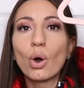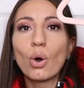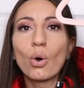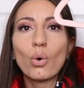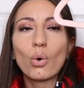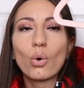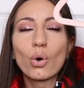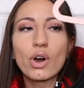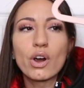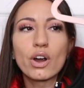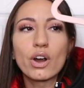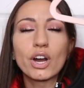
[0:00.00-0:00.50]

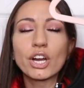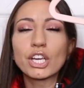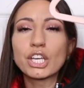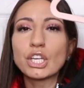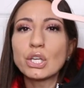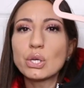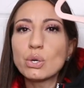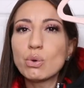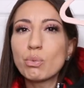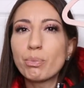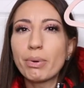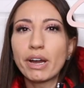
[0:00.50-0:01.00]
or a
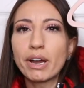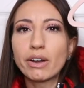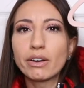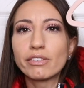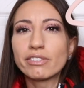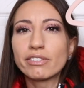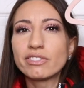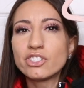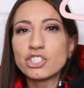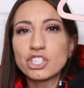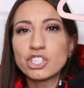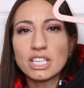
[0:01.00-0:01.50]
cute pair
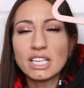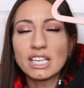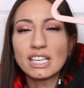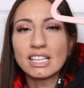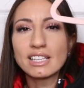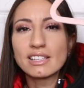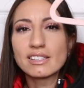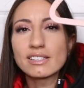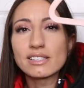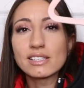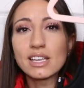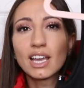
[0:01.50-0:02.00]
of
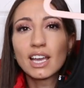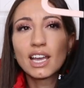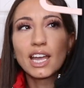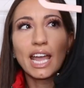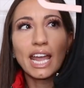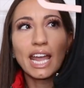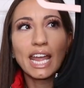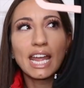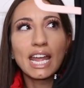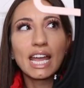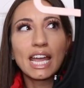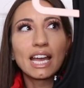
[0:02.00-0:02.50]
jeans,
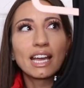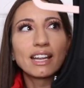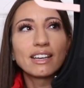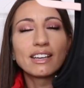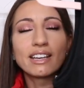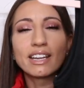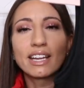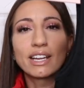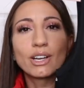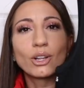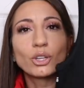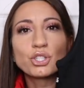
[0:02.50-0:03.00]
and
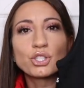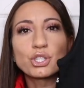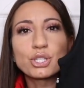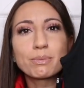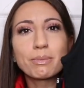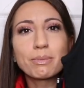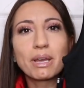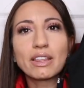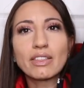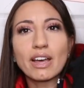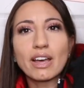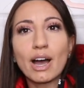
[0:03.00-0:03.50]
it'll just
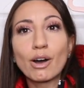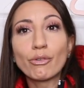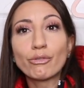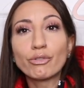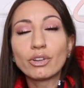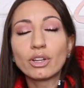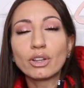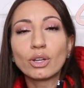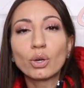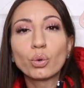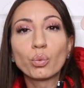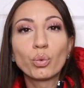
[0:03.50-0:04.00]
make the
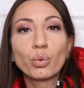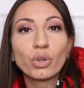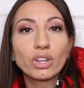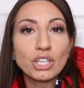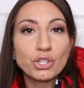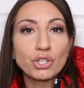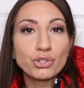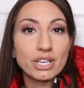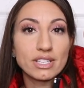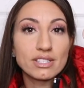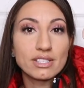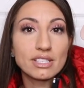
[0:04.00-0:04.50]
outfit look really
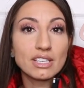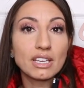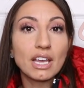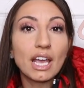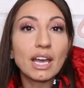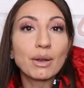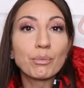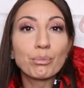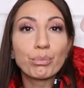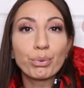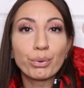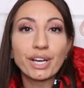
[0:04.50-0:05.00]
dressy
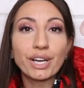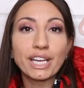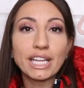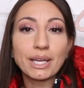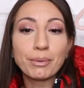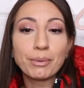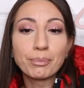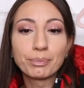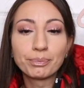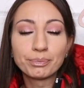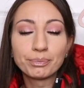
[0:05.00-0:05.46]
and pretty.